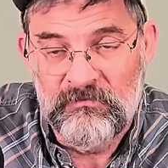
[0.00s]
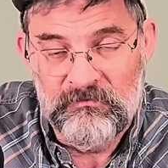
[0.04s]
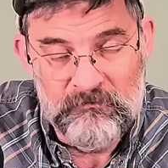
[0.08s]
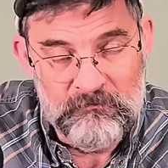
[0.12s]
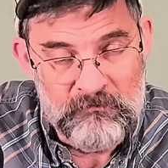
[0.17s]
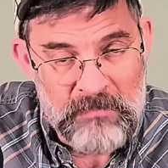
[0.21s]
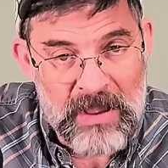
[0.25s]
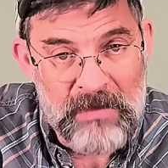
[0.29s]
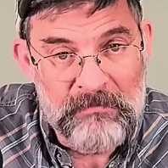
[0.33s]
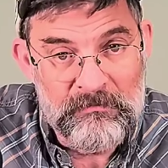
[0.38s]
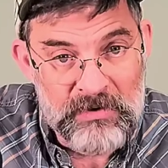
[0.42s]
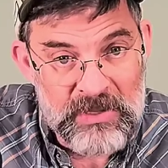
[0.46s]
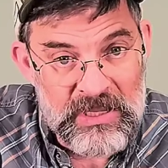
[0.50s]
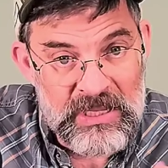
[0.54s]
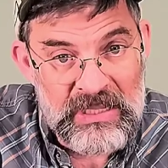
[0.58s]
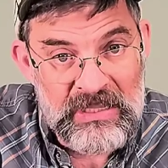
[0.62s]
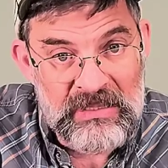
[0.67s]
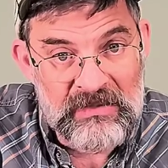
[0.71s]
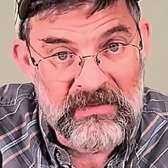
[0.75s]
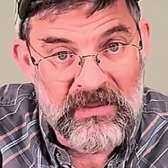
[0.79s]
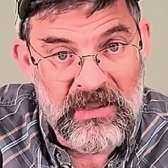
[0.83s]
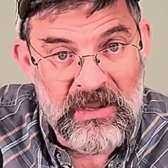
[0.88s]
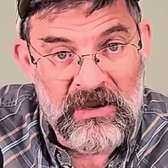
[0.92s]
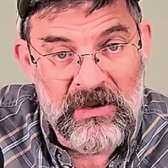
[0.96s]
by
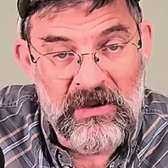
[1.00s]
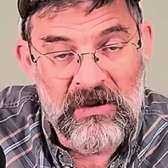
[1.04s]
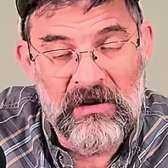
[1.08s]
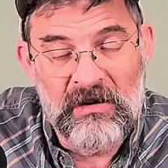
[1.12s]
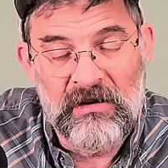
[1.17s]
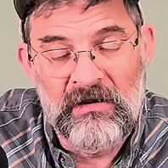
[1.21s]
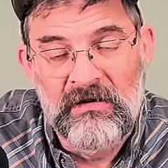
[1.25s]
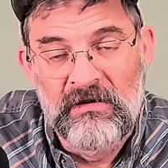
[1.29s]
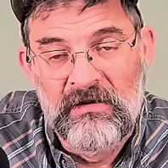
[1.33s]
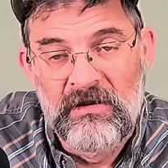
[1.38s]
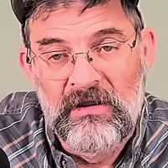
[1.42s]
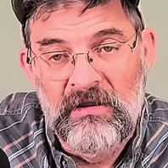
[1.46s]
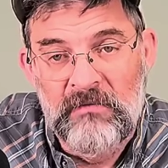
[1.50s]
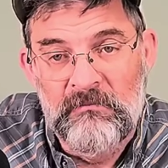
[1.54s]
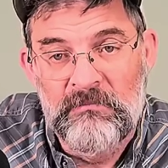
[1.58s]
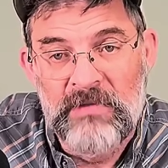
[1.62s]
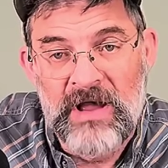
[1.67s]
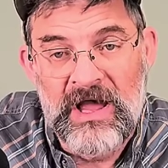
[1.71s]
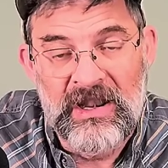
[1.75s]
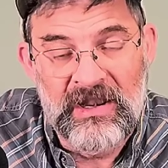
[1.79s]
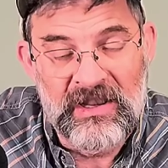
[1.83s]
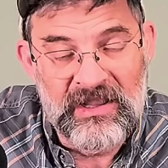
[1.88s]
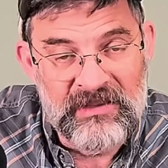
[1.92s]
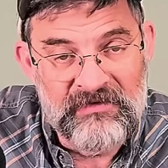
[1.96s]
being there,
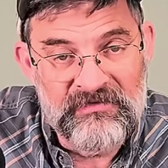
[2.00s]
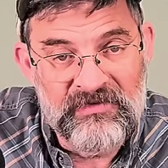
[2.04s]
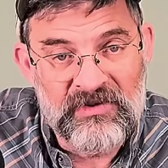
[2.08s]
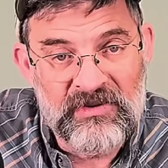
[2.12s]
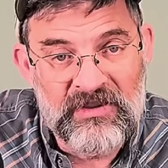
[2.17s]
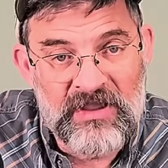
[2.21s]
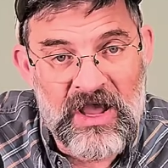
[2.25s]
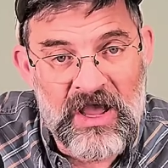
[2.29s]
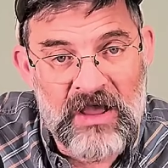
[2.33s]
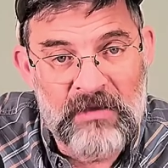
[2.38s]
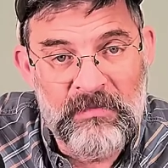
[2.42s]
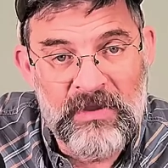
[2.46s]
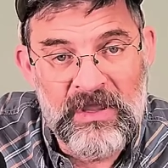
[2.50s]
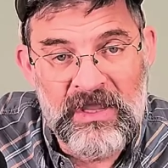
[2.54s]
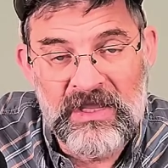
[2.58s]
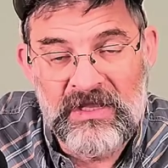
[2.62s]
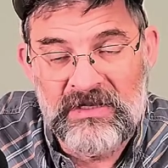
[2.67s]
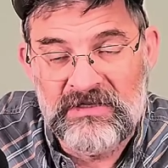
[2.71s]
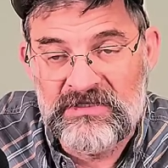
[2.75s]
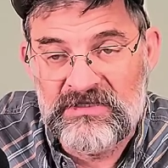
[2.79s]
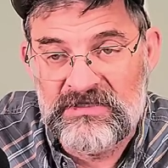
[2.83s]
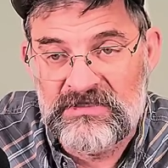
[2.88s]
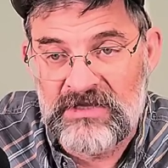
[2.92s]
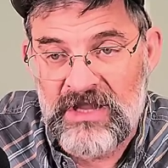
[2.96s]
by leaving
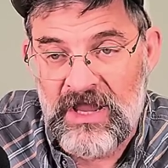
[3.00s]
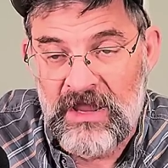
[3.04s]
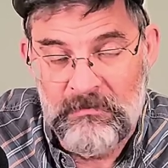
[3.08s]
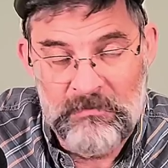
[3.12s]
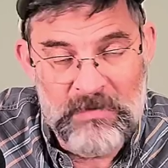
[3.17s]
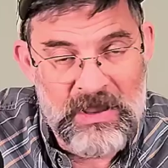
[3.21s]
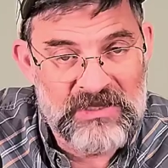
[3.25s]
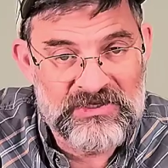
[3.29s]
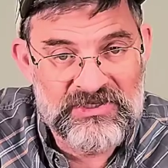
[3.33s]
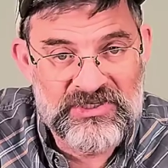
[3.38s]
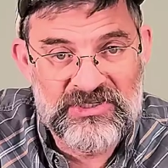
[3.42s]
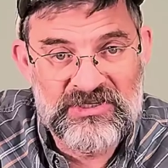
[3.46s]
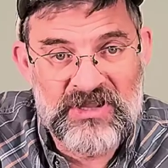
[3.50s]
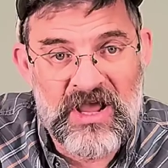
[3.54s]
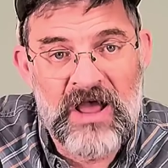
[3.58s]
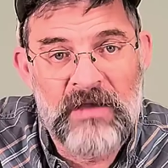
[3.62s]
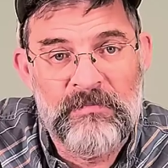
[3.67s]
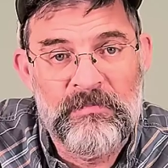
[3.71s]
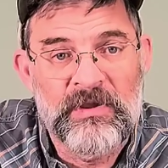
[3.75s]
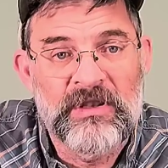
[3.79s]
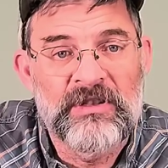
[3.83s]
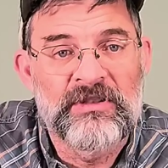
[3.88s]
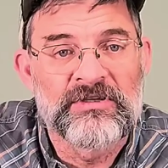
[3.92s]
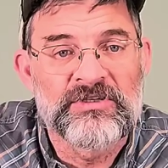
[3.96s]
comments, and by
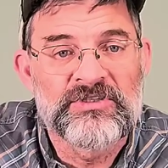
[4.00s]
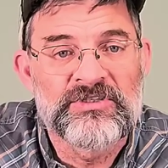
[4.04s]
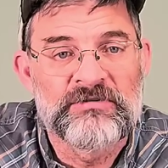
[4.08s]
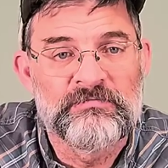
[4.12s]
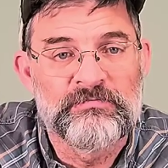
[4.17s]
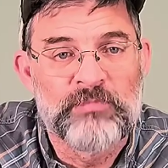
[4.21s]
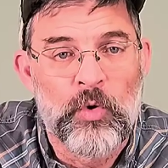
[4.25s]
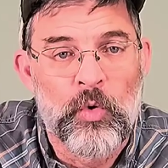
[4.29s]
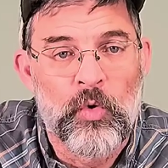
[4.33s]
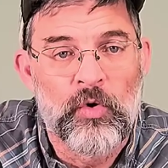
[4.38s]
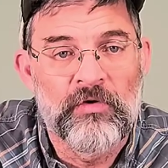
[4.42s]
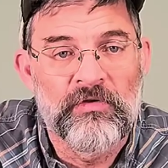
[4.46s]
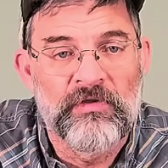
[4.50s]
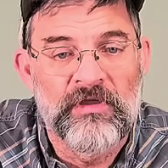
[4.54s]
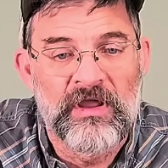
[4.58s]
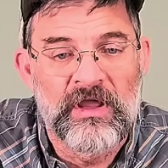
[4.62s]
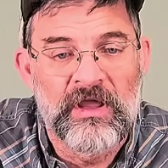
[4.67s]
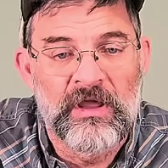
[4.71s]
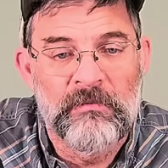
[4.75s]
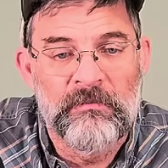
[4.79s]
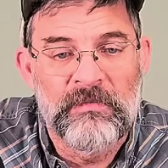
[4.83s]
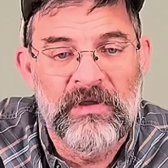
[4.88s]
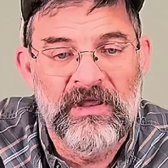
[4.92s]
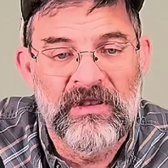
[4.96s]
stopping to support
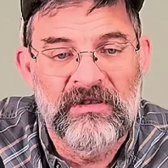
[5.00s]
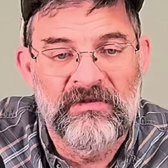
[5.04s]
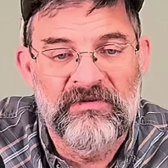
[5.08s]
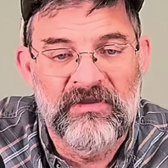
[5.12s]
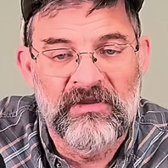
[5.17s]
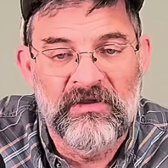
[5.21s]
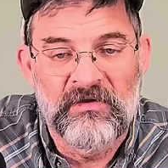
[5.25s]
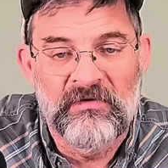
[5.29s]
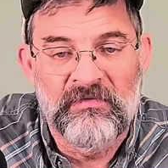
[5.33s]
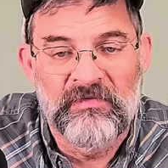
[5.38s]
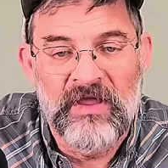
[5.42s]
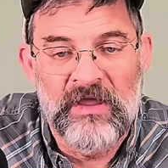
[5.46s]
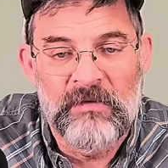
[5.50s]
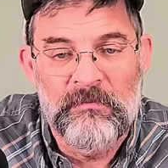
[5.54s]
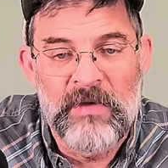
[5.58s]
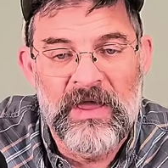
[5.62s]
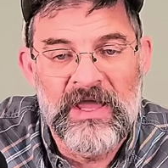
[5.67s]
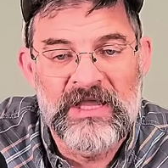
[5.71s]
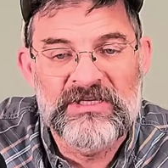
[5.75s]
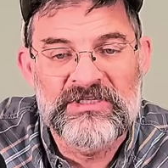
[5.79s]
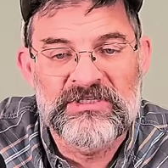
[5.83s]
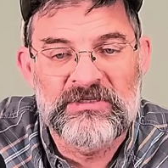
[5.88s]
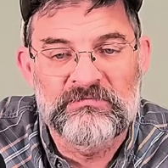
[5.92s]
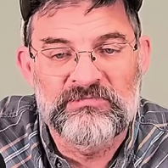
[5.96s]
them until they
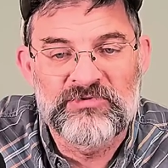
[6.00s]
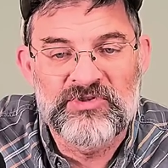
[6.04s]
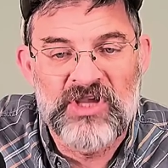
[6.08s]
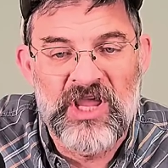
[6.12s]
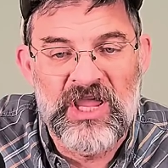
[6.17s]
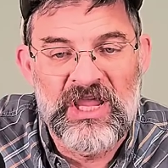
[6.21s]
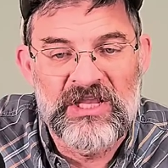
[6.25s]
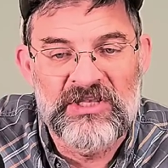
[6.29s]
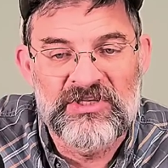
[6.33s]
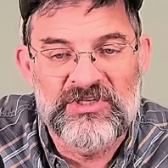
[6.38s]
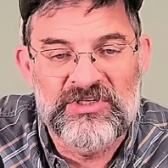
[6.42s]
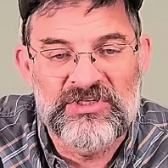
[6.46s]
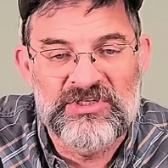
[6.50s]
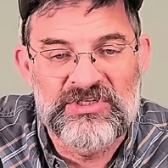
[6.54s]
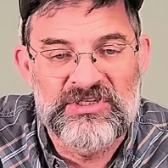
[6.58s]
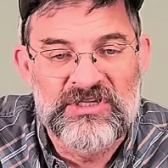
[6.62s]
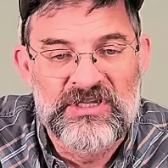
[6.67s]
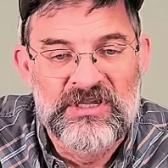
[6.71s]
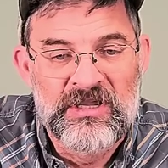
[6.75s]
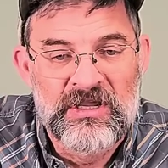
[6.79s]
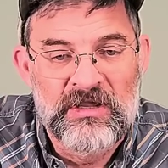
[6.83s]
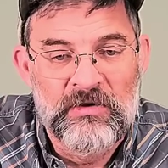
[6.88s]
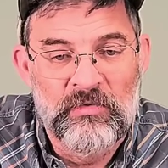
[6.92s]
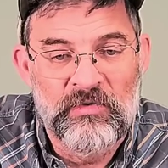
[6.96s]
make some changes
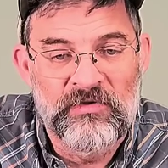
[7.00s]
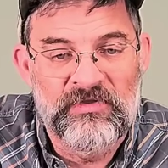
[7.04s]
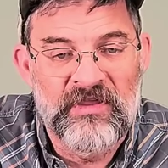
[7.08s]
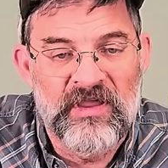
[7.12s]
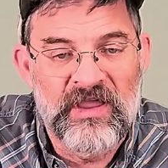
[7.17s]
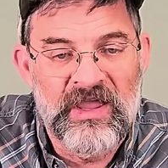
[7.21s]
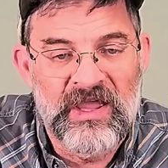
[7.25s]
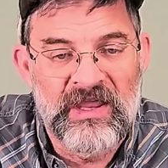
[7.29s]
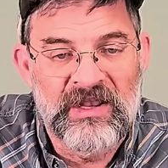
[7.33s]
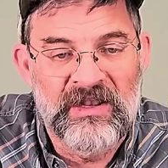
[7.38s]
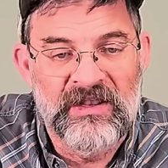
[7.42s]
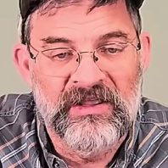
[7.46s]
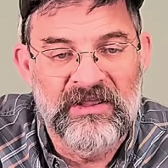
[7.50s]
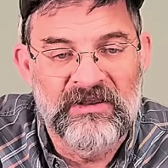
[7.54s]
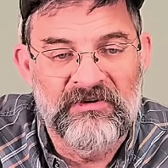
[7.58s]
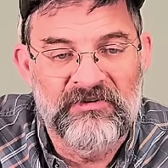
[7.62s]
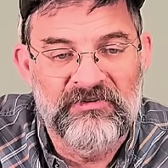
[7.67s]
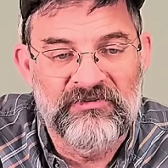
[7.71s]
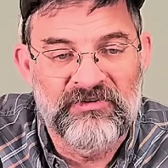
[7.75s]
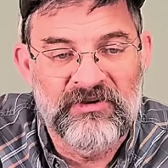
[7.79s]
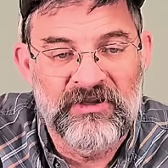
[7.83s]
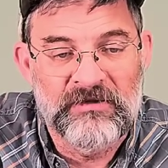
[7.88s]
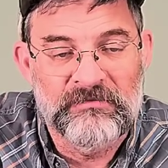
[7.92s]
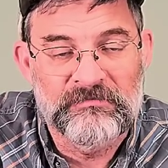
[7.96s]
with the head
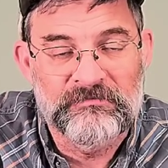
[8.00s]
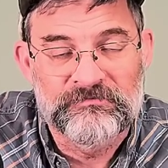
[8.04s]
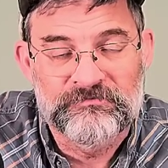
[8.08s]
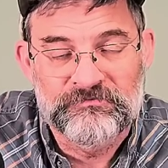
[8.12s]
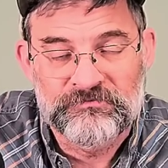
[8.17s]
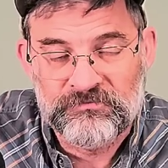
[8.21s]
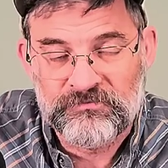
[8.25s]
leadership.